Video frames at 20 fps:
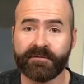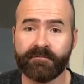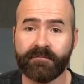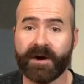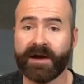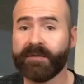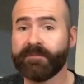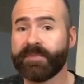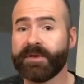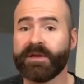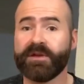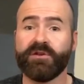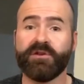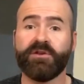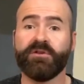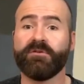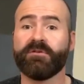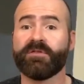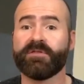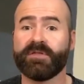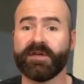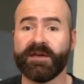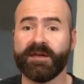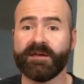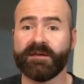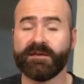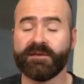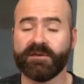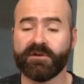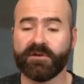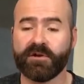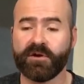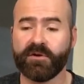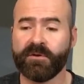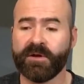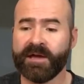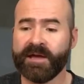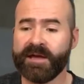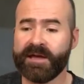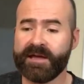might be a new thing. You
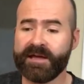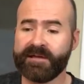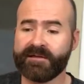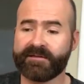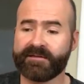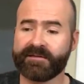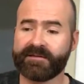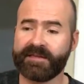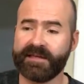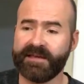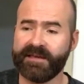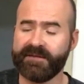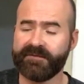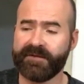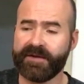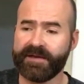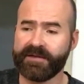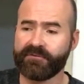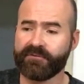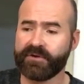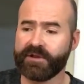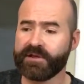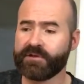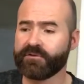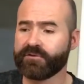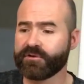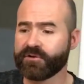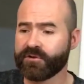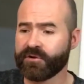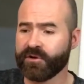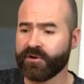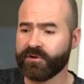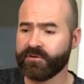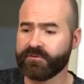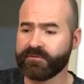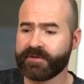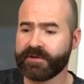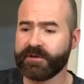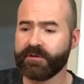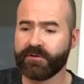know, here's Steve, he's really good at
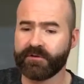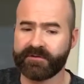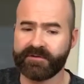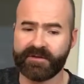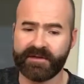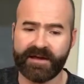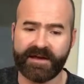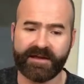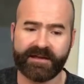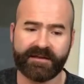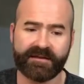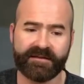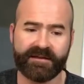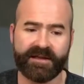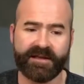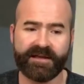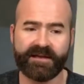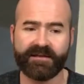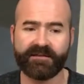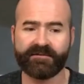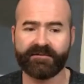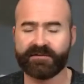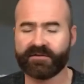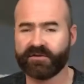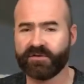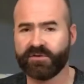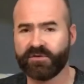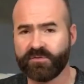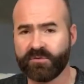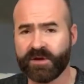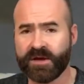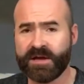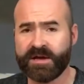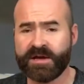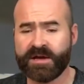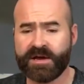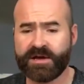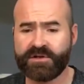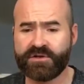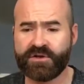coding or tech, and here's Sue,
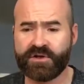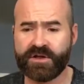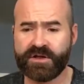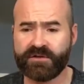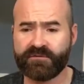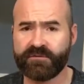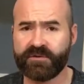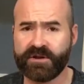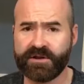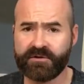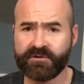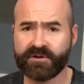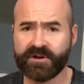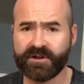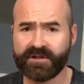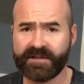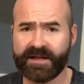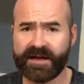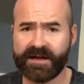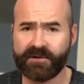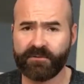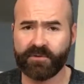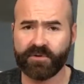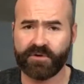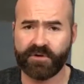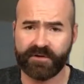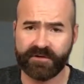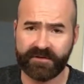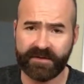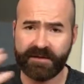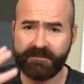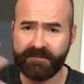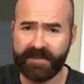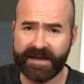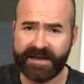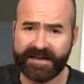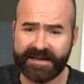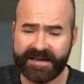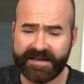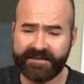and she's really good at languages. They
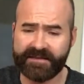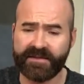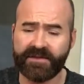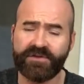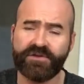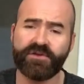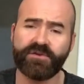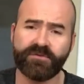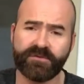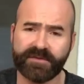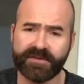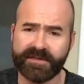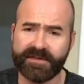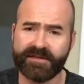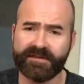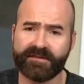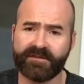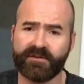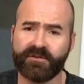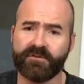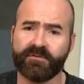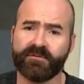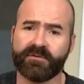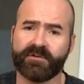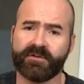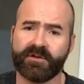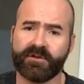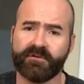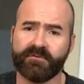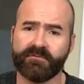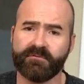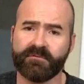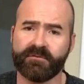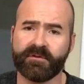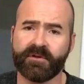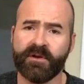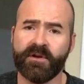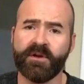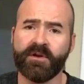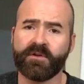may need to use these two
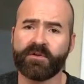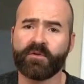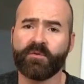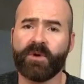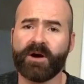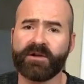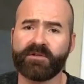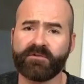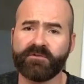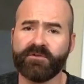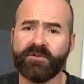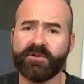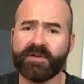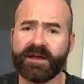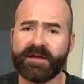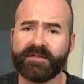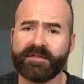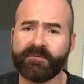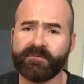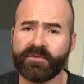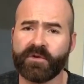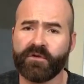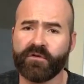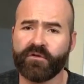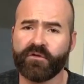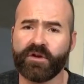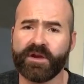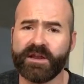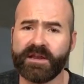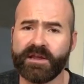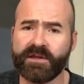skills, so why don't you get them to train